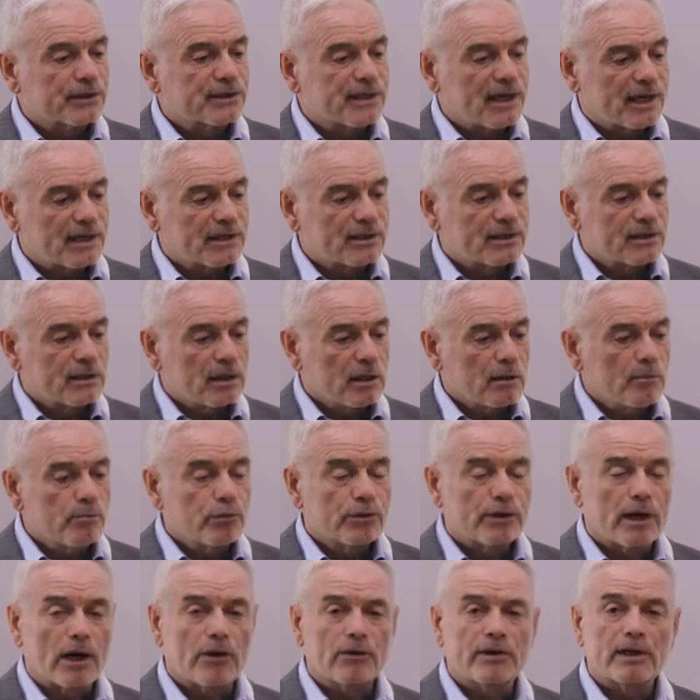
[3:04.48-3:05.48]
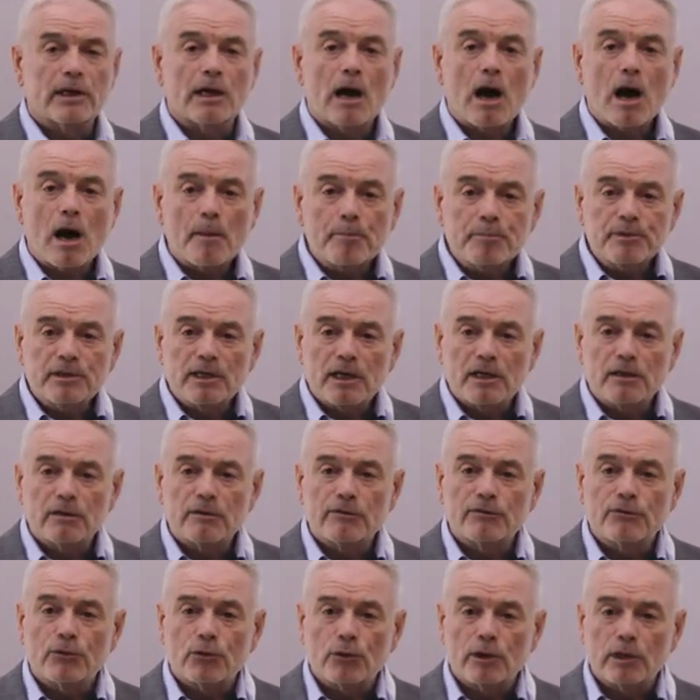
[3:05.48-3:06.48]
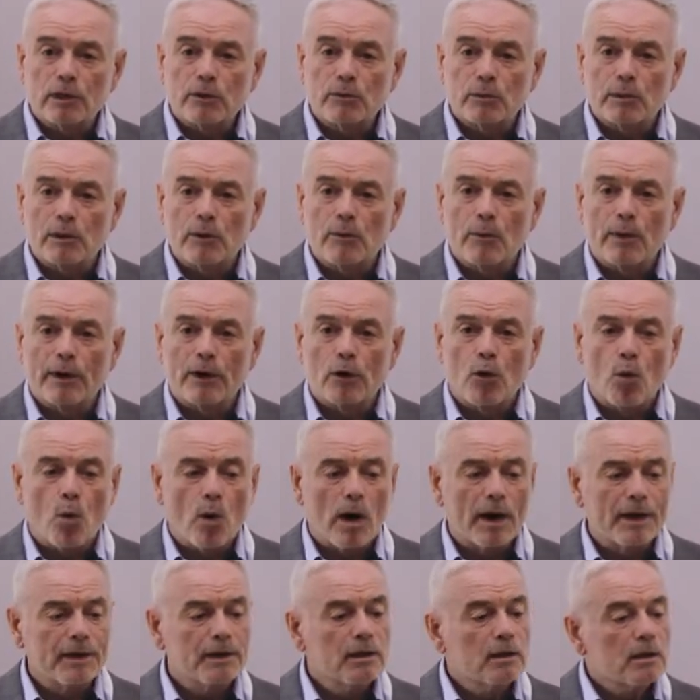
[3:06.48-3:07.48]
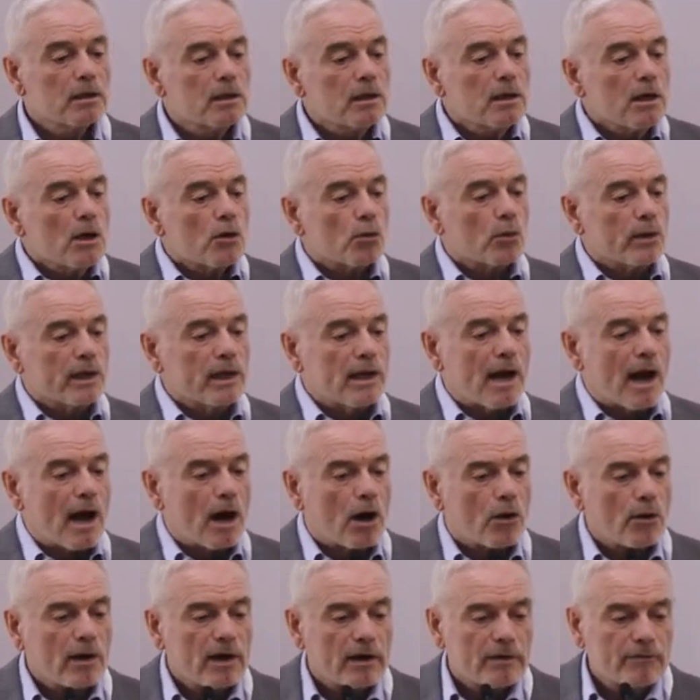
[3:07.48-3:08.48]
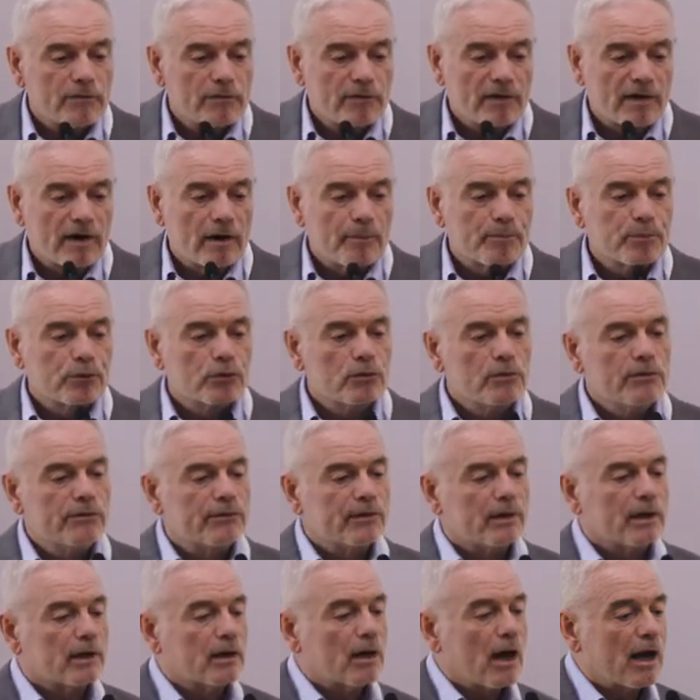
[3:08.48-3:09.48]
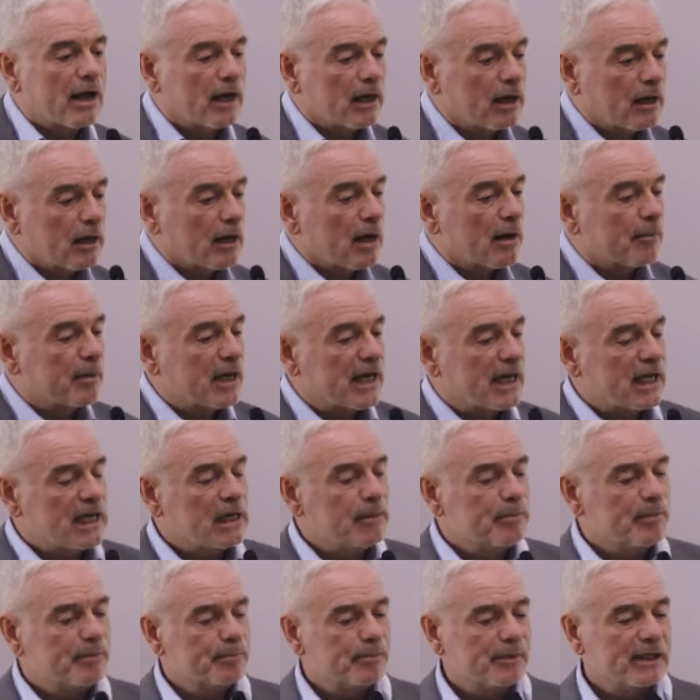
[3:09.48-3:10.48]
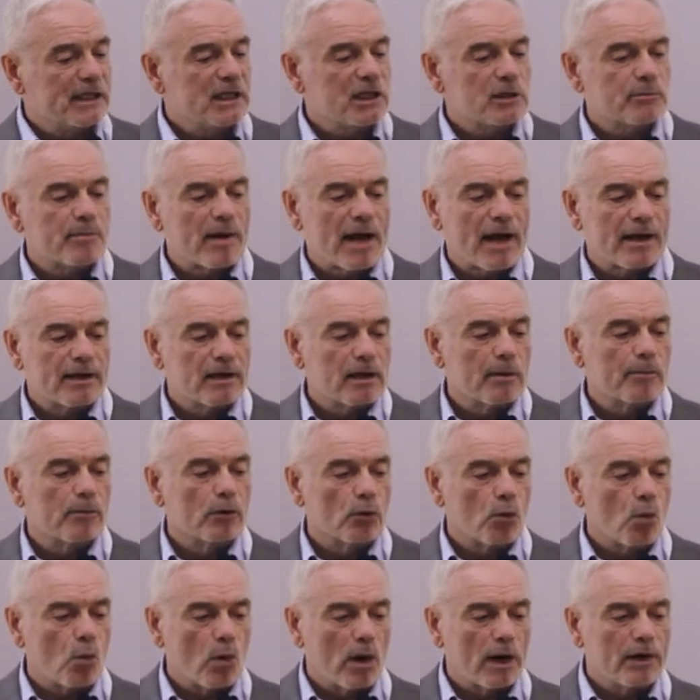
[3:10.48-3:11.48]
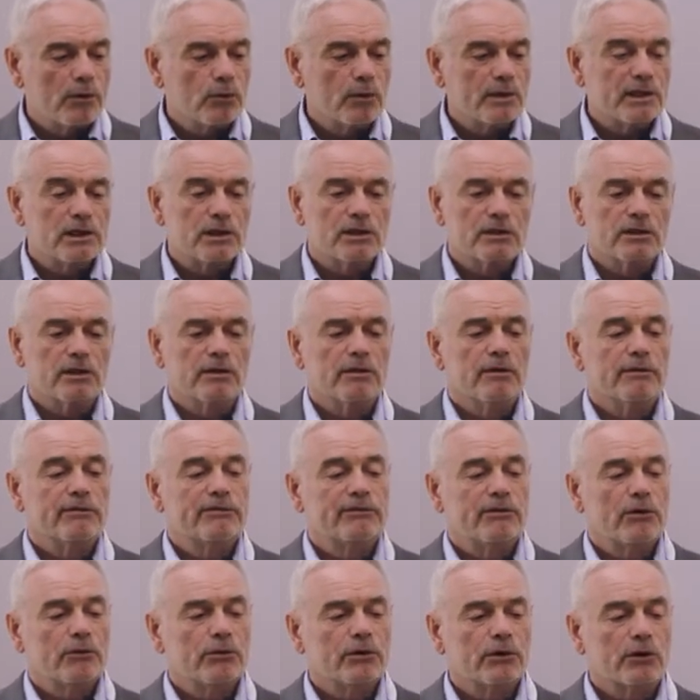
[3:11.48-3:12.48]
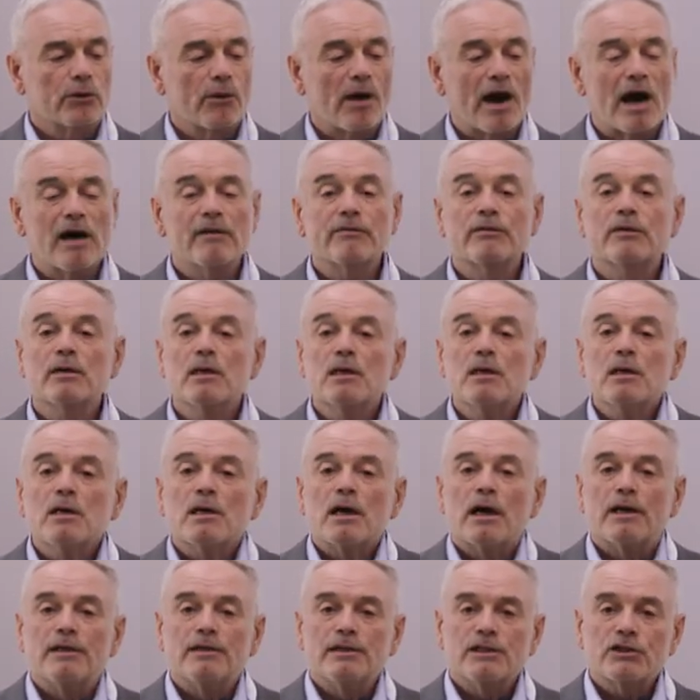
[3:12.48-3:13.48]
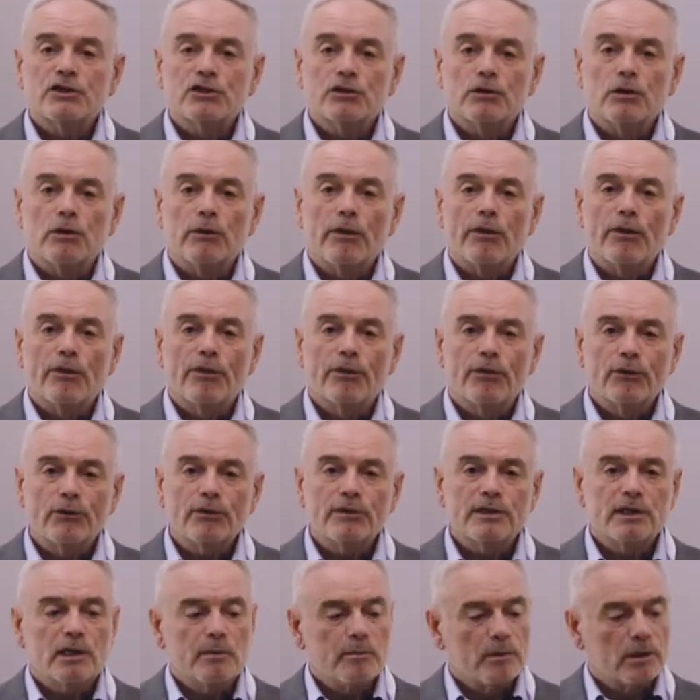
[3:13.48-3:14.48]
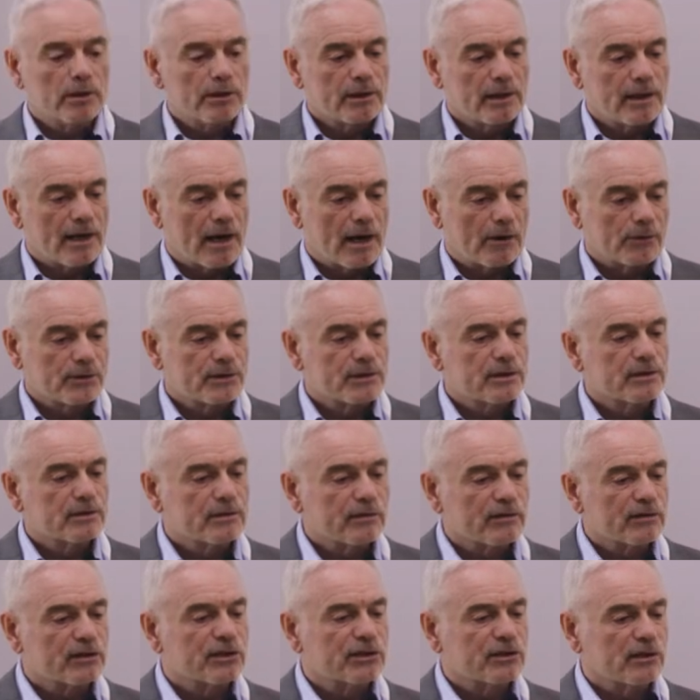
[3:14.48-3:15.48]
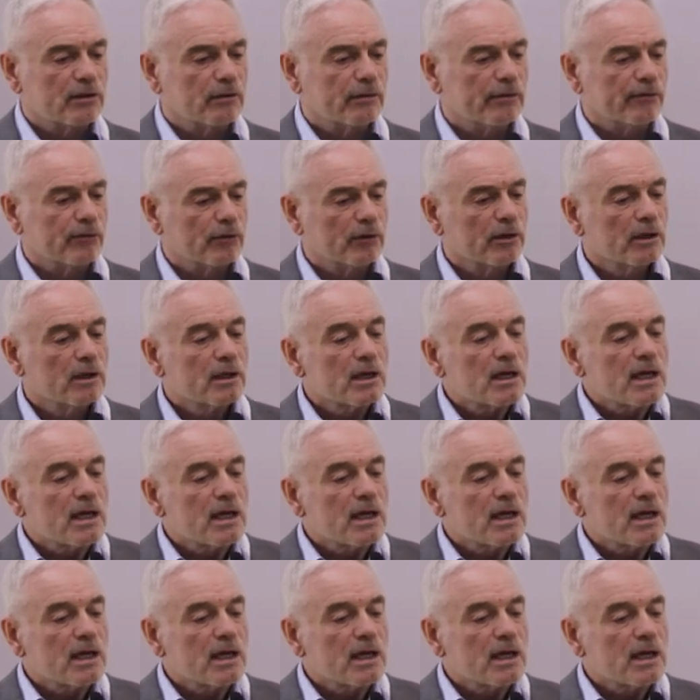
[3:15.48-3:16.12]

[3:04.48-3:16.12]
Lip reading: testing, put out an updated 43-101. We now have proven in leach pad number one, which is in the photograph, additional 30 million ounces of silver.